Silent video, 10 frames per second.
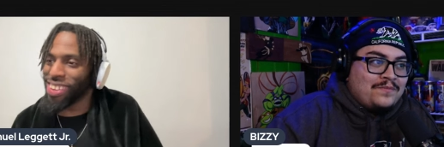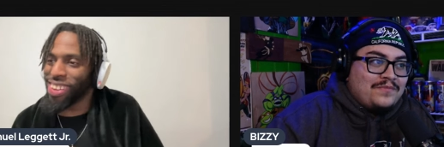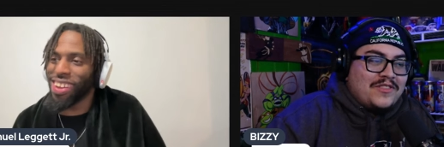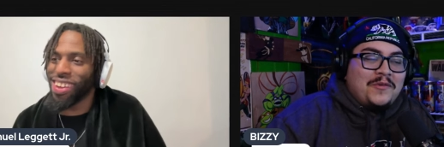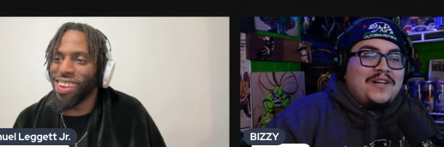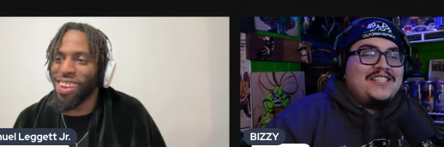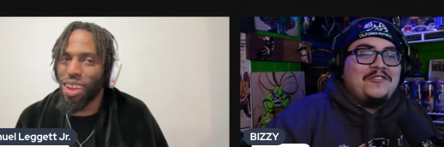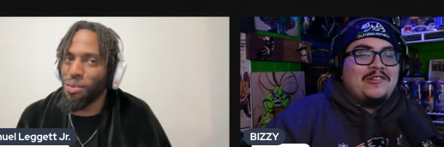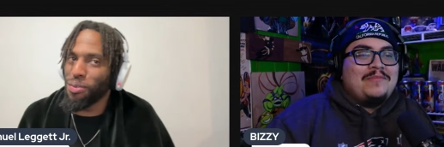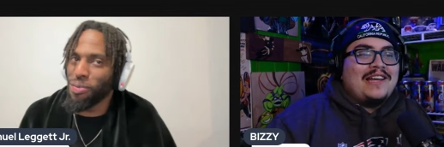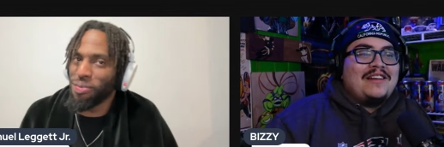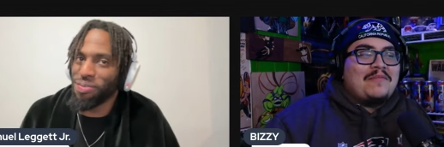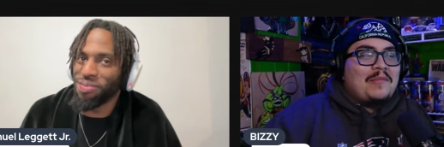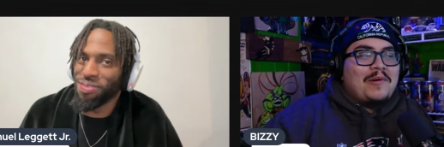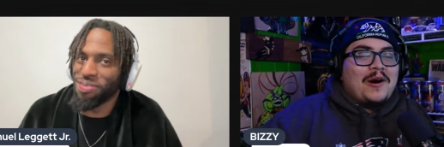Speaker 1: The way she was picking him
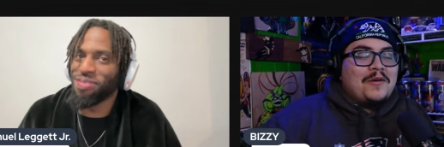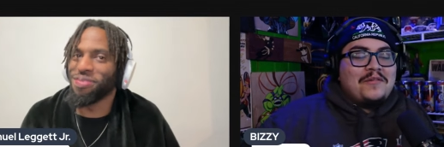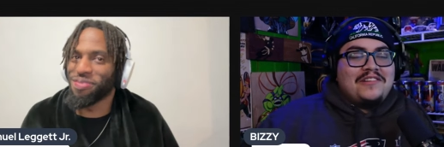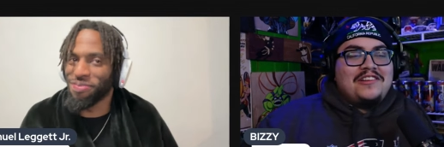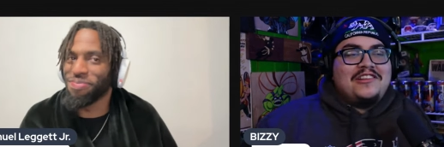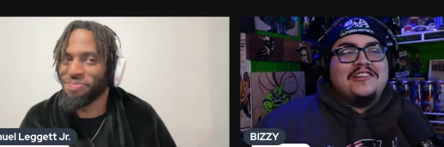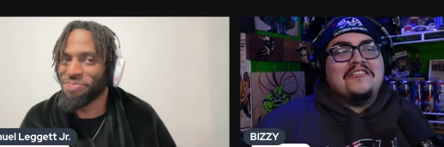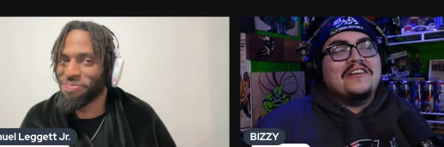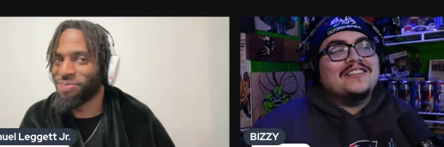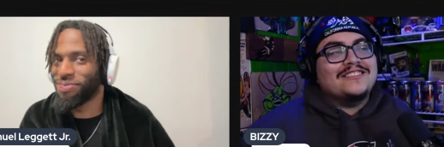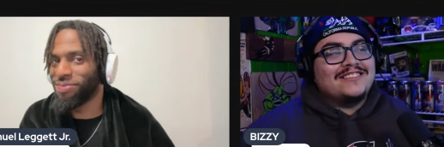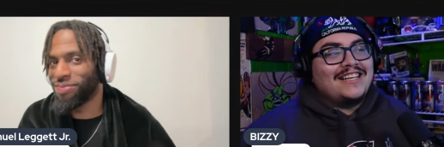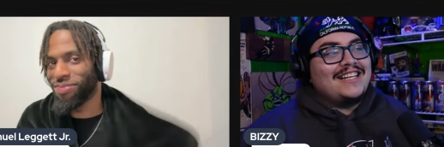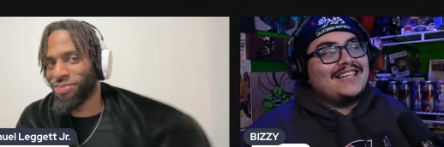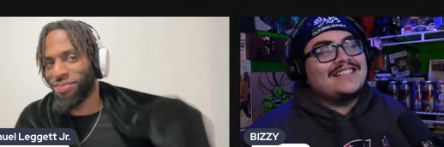apart was so
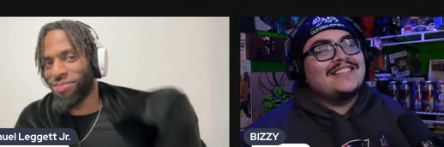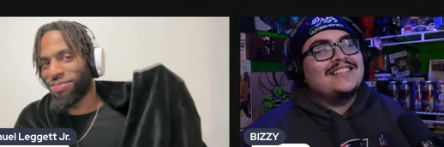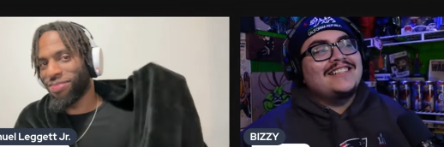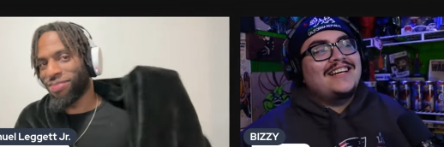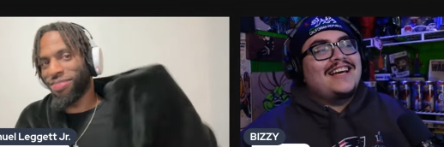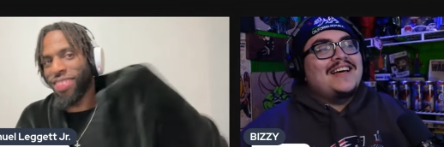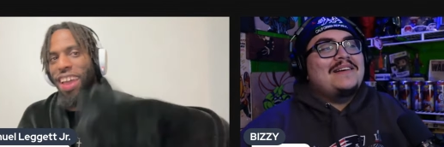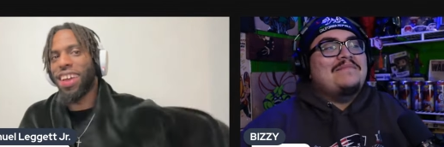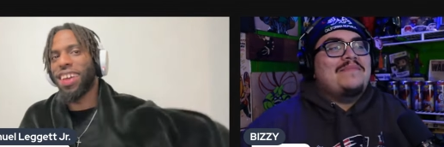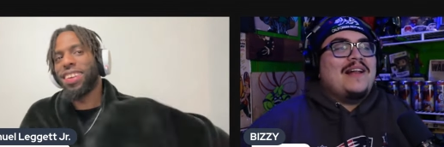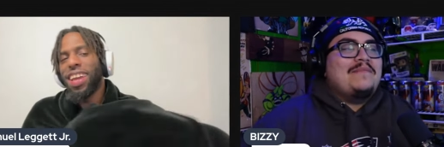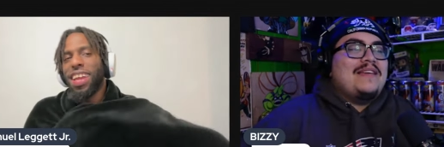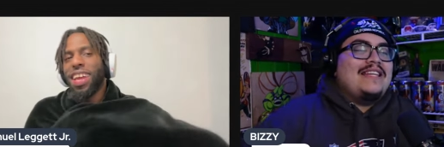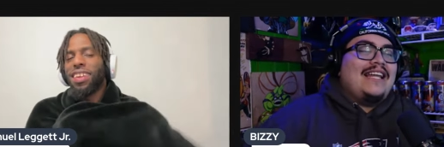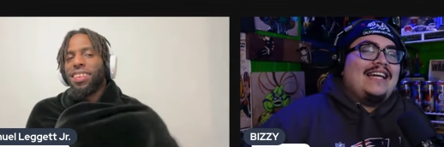entertaining. Yeah. But I
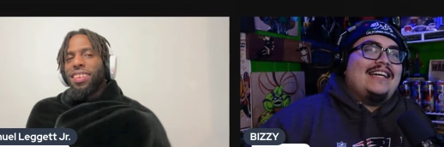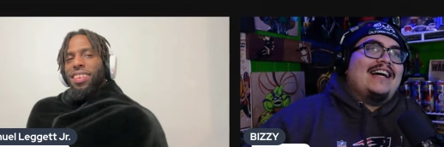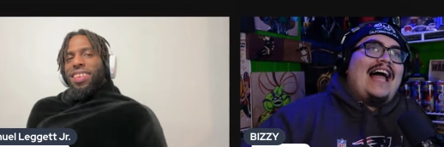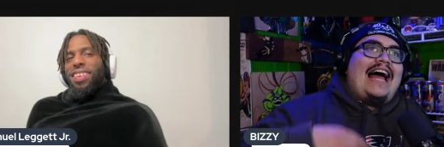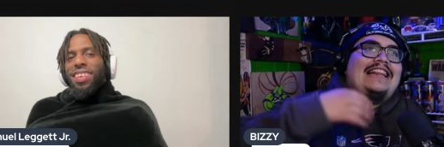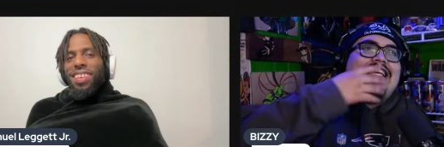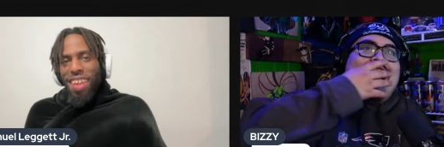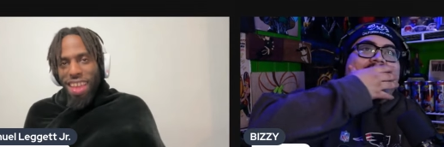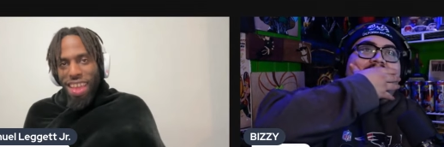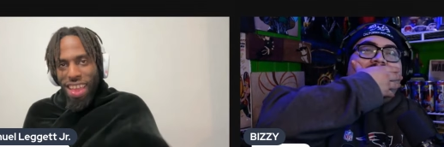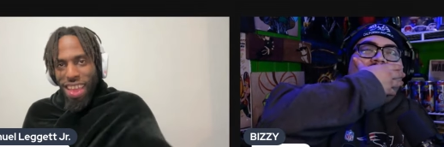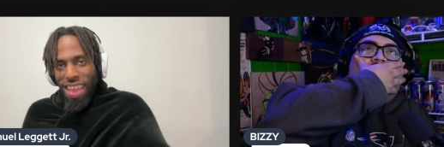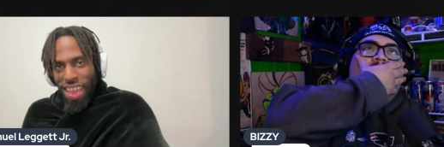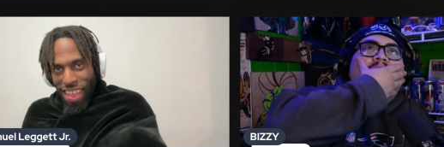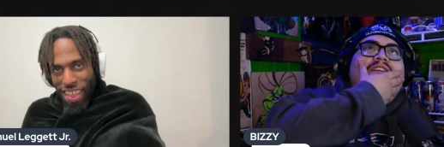mean, like at the end,
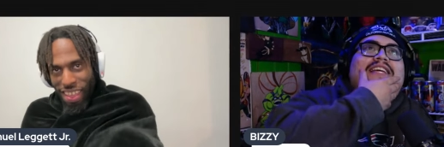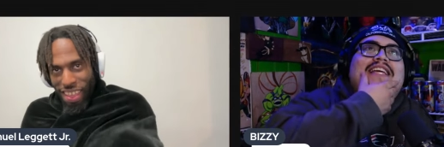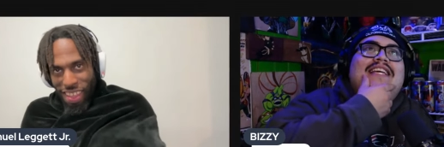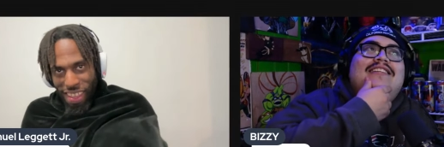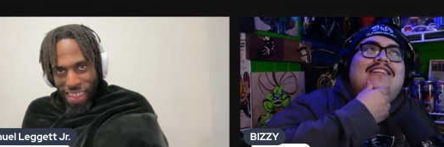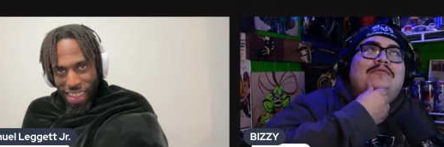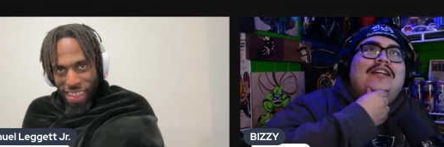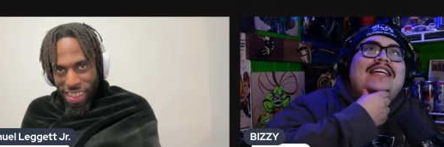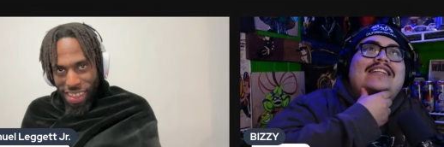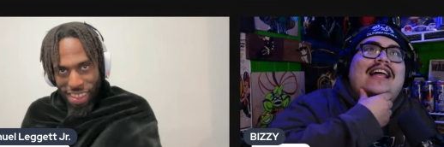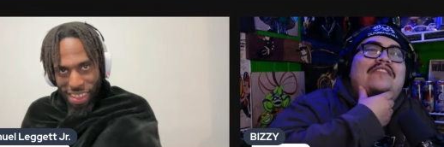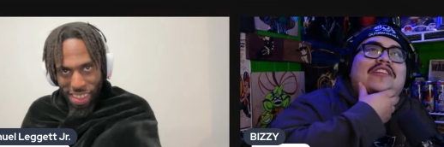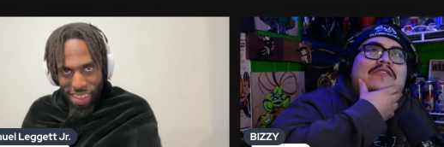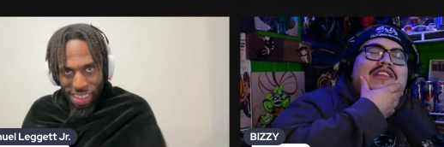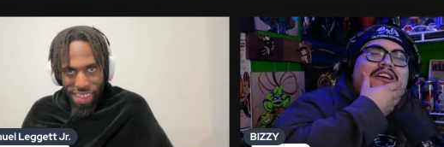bro, when he when he left,
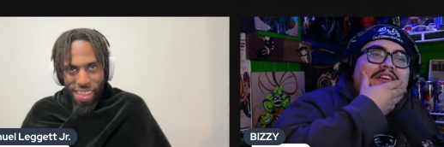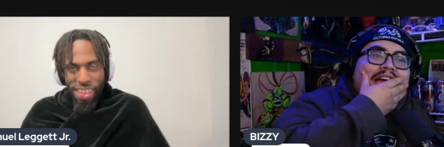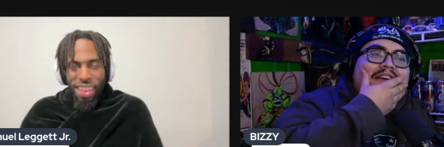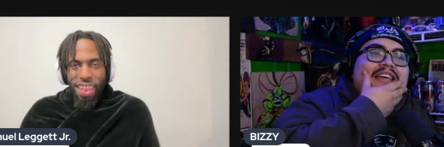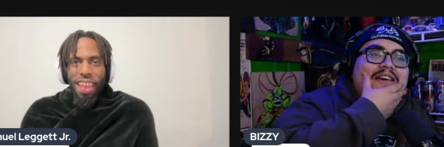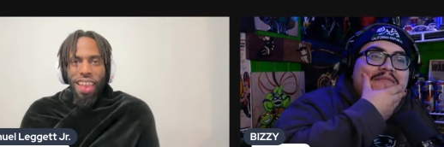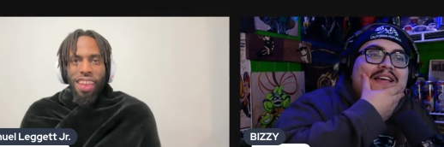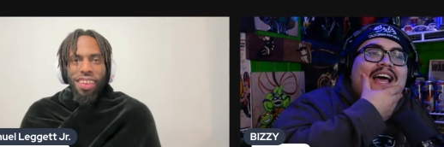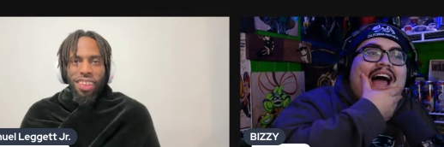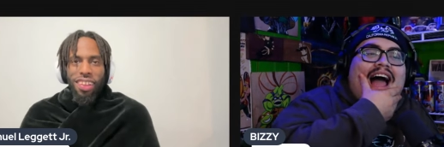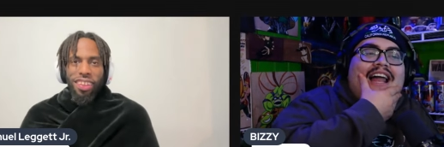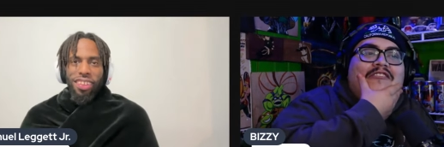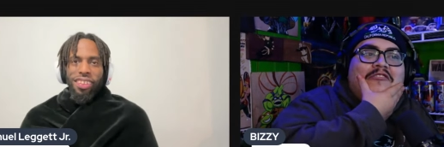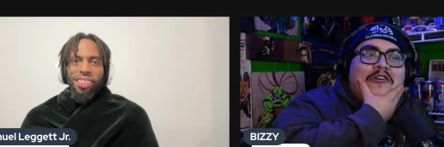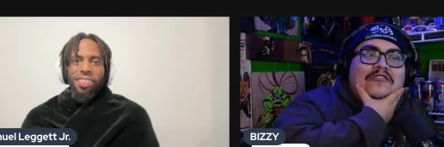I was like, okay, yep. Yeah, I
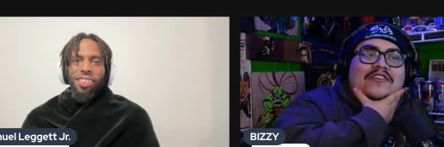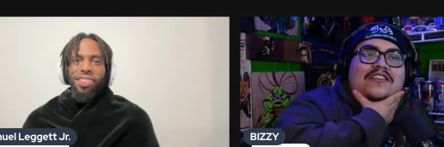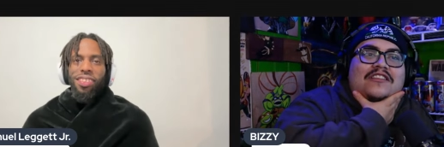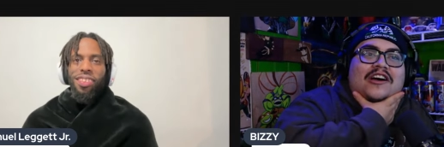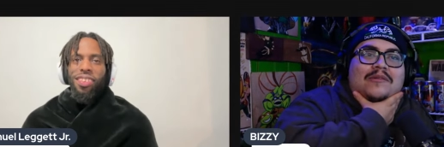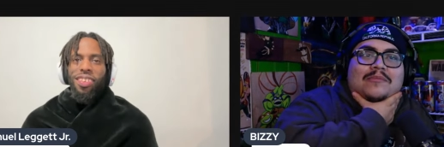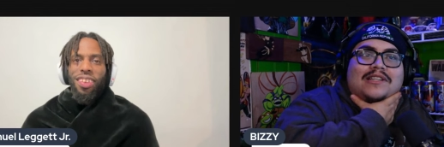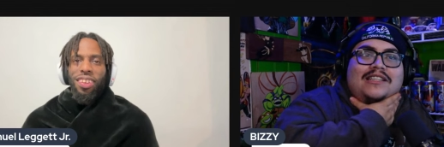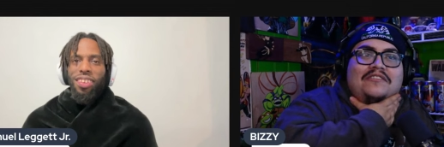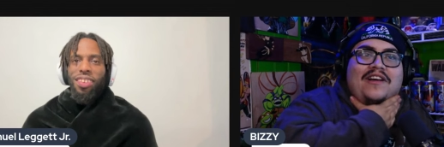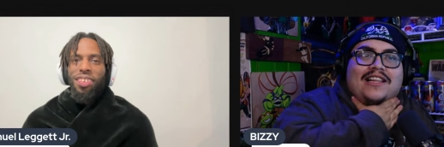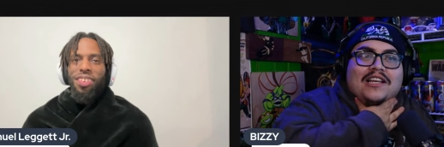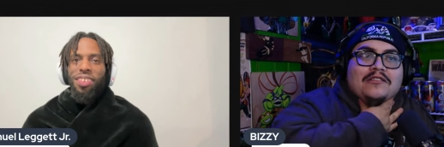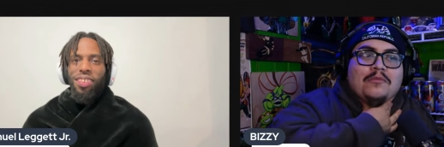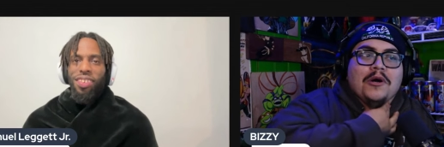don't know if it's done, but like the fact that
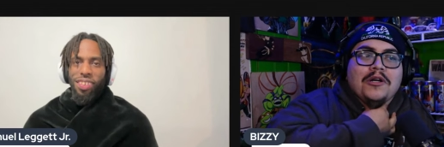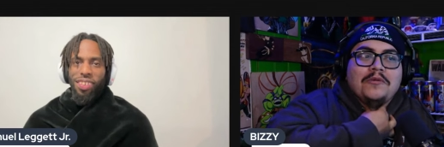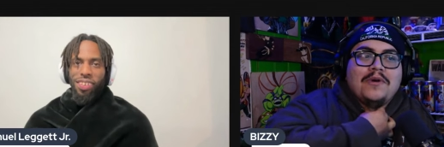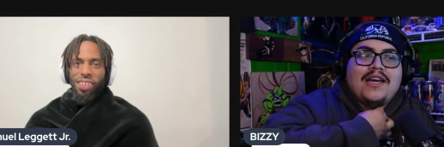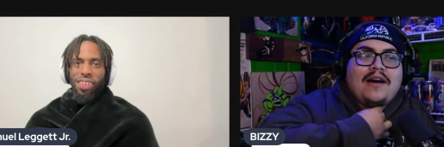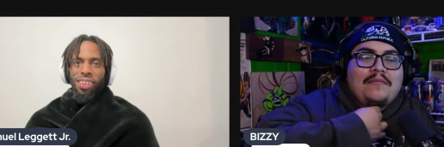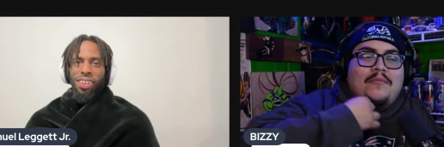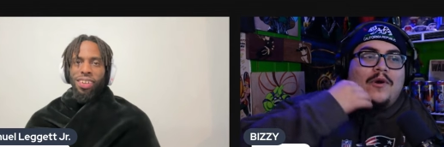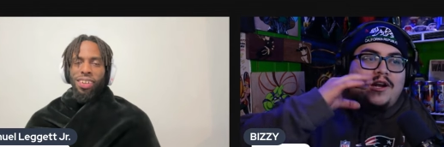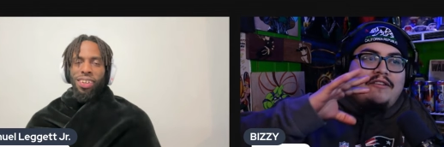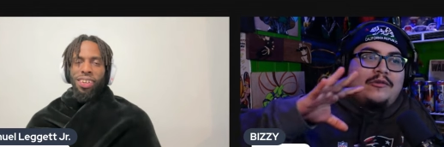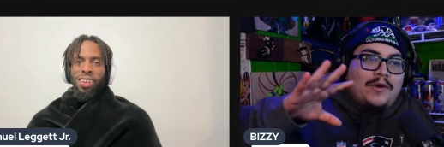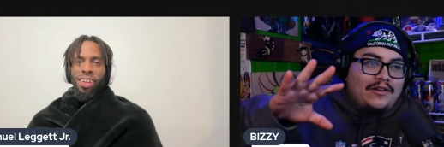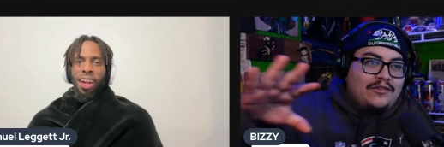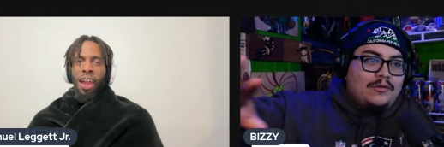he's walking away, I'm, we're gonna have to
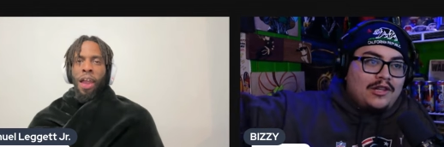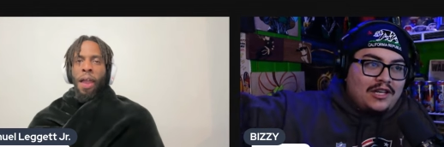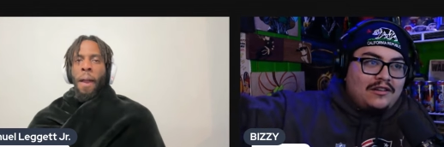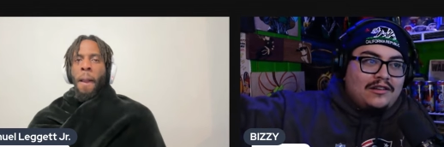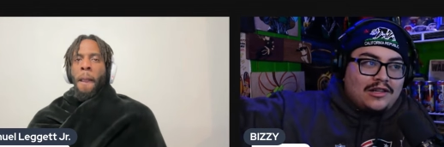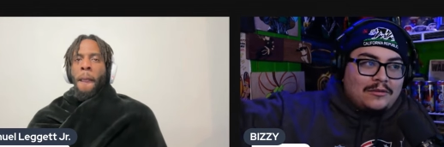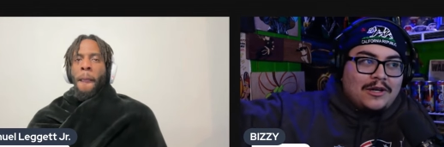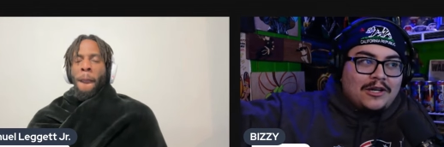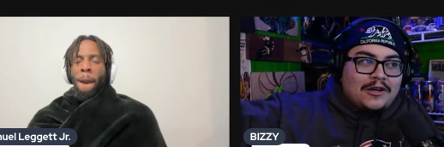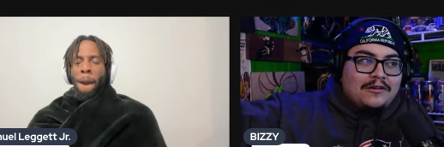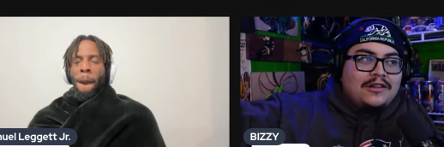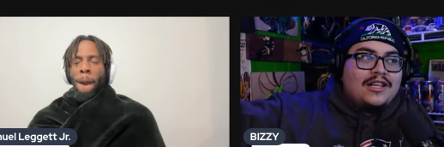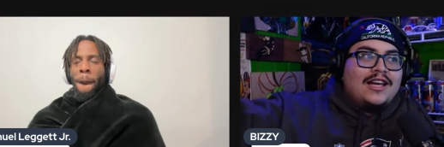wait a few scenes to see where it goes.